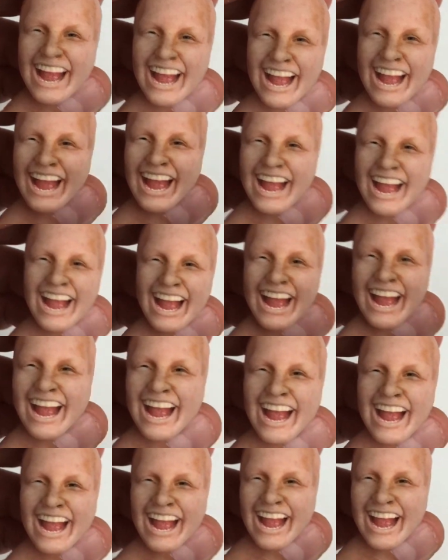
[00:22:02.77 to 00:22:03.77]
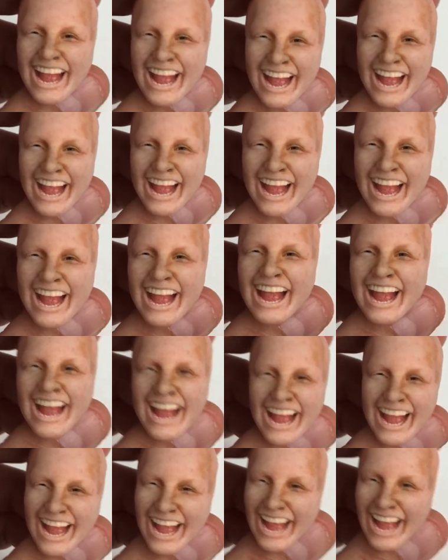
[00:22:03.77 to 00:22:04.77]
mix it up a little bit, the
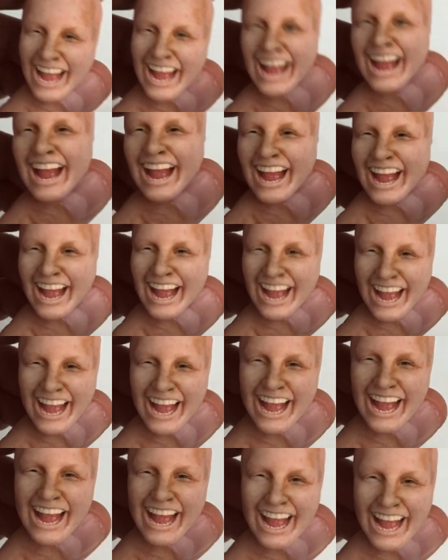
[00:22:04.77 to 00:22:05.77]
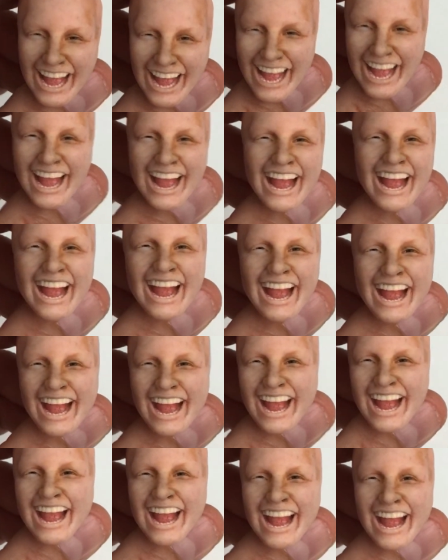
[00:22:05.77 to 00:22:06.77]
colors, to get like not as
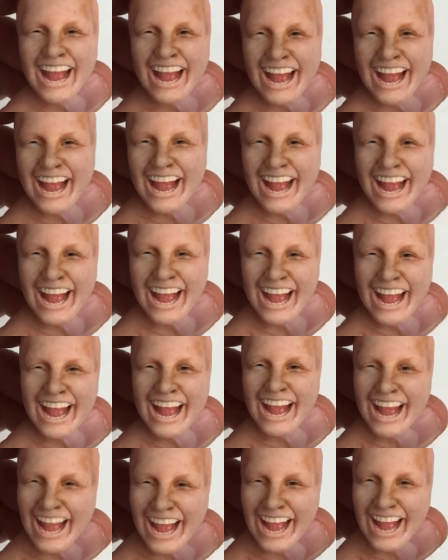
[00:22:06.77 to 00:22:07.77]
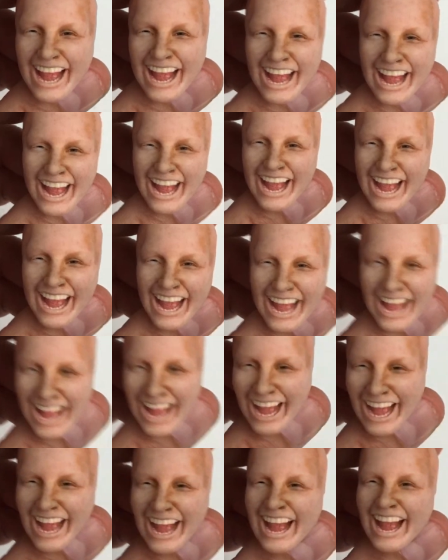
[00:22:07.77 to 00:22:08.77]
brown shade, and it will change
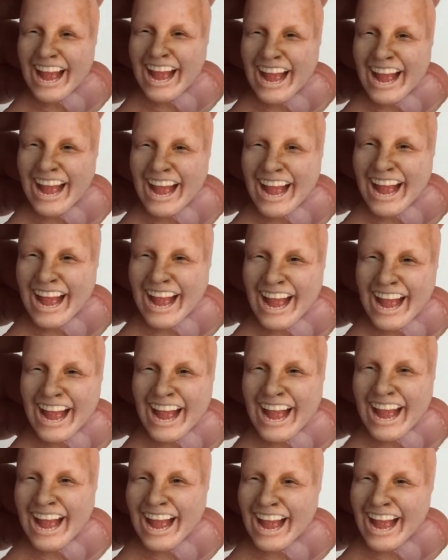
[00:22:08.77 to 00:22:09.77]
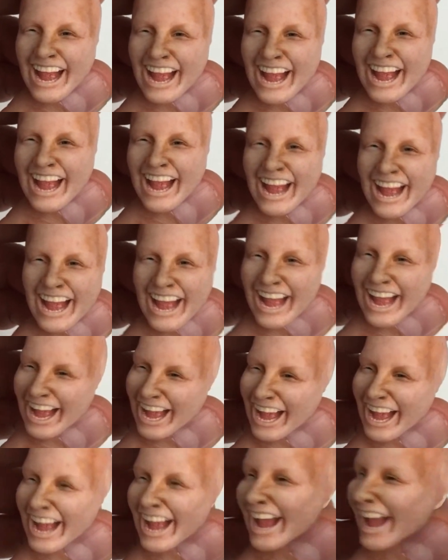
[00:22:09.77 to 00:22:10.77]
completely the style of your
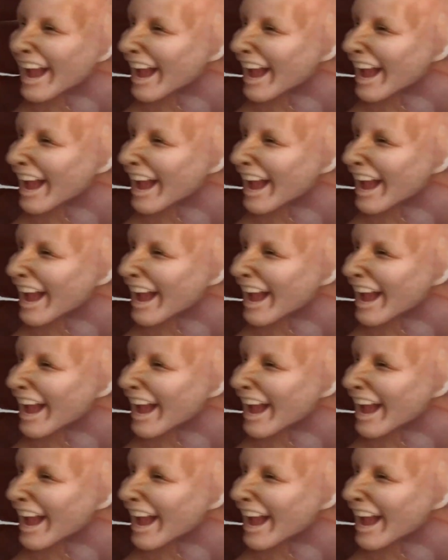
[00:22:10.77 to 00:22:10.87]
painting.